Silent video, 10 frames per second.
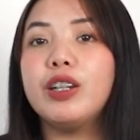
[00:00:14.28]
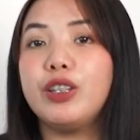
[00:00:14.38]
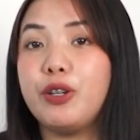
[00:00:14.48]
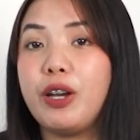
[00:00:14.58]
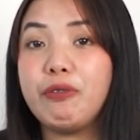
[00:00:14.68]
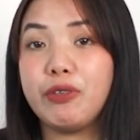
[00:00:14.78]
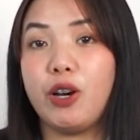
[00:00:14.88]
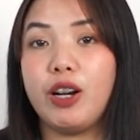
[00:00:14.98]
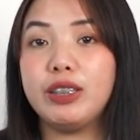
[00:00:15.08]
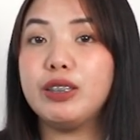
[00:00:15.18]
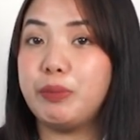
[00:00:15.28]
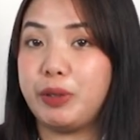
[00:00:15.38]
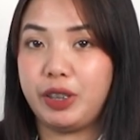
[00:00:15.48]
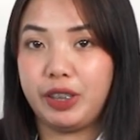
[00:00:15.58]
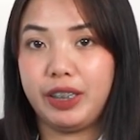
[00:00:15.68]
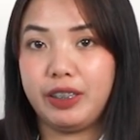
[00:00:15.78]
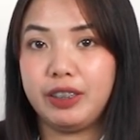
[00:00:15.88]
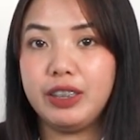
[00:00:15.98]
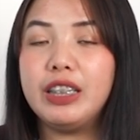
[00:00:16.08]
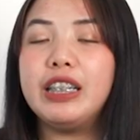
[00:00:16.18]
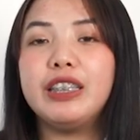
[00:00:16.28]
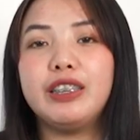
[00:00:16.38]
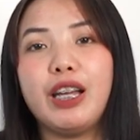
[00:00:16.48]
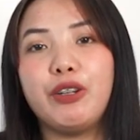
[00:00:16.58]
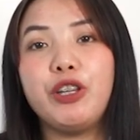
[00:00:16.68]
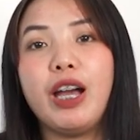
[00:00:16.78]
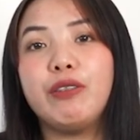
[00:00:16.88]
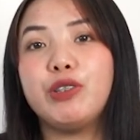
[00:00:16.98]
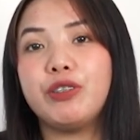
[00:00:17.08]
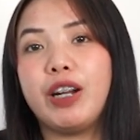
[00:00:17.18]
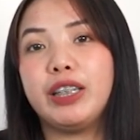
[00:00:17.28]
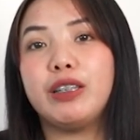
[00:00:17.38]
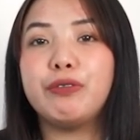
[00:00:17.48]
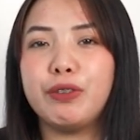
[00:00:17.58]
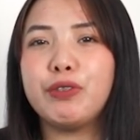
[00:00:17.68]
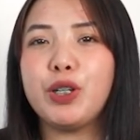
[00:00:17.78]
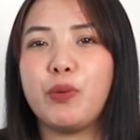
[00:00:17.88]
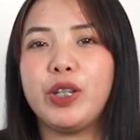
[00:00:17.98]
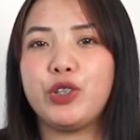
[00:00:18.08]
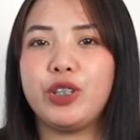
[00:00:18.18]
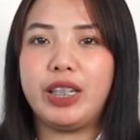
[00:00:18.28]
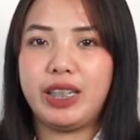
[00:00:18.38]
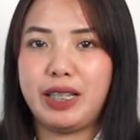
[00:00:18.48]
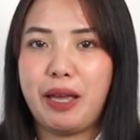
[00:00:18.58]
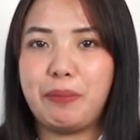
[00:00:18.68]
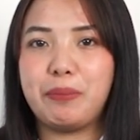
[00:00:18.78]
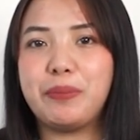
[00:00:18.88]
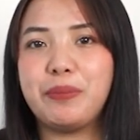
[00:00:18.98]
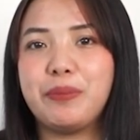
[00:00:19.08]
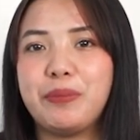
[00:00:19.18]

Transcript: You have taught the material, now you have to write a 50-question exam.